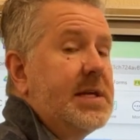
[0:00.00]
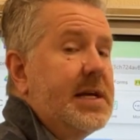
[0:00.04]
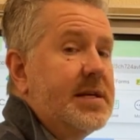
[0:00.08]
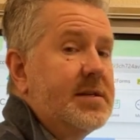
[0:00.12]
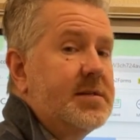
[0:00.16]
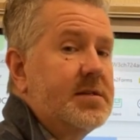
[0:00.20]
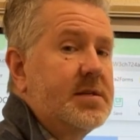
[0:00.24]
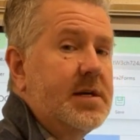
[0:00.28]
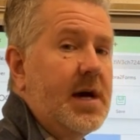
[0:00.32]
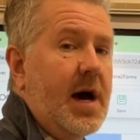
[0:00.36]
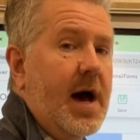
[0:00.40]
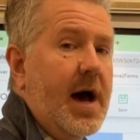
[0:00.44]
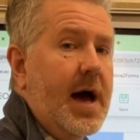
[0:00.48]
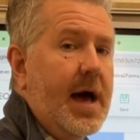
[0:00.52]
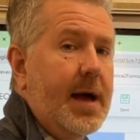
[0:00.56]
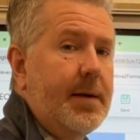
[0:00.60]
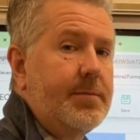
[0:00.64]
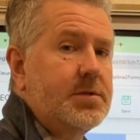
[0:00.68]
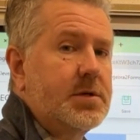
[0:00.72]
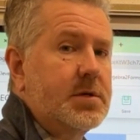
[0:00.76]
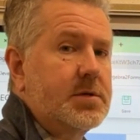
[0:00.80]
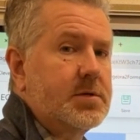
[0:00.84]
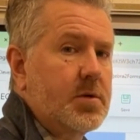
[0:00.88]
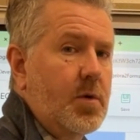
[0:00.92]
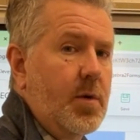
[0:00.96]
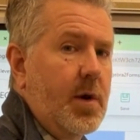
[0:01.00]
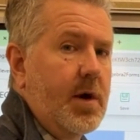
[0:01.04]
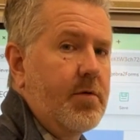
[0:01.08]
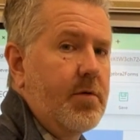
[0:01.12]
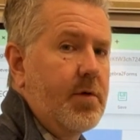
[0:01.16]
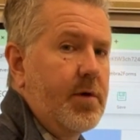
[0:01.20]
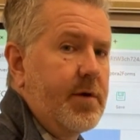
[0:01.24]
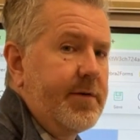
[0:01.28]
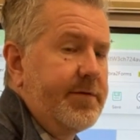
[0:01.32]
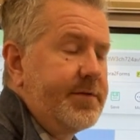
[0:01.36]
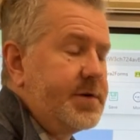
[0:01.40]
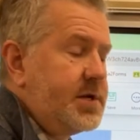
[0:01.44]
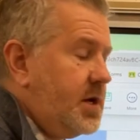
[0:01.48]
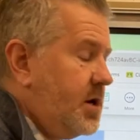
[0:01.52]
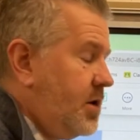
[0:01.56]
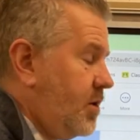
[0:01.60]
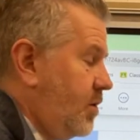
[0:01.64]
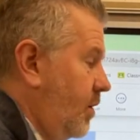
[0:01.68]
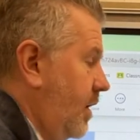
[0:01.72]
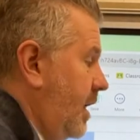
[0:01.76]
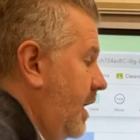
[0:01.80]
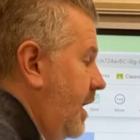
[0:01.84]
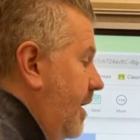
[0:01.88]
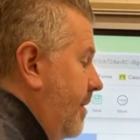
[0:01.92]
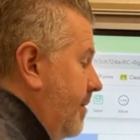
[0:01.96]
is times the square root of 2,
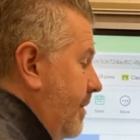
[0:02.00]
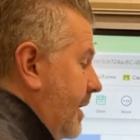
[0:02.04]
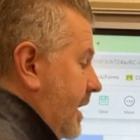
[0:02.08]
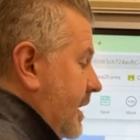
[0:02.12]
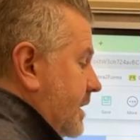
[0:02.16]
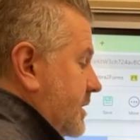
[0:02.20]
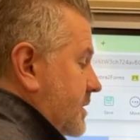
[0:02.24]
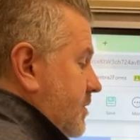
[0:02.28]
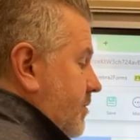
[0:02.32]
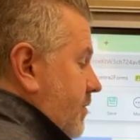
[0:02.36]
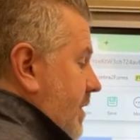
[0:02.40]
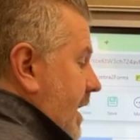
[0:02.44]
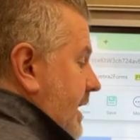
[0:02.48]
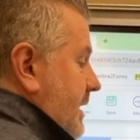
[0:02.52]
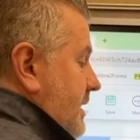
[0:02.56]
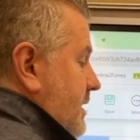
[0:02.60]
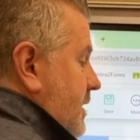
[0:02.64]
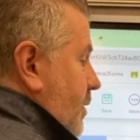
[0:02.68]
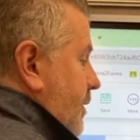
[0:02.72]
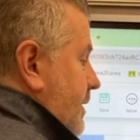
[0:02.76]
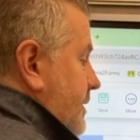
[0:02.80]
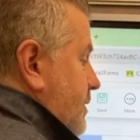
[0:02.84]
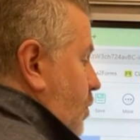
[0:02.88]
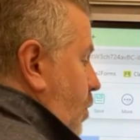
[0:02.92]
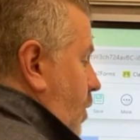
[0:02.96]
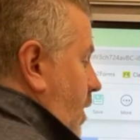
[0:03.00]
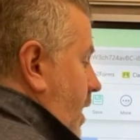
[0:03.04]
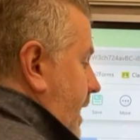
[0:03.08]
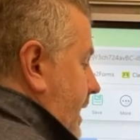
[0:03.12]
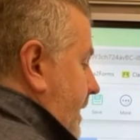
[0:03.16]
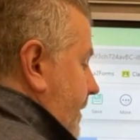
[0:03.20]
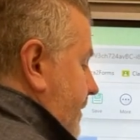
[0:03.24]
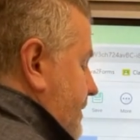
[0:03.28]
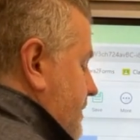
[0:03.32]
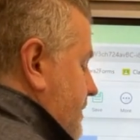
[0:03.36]
because the ratio is 1 and the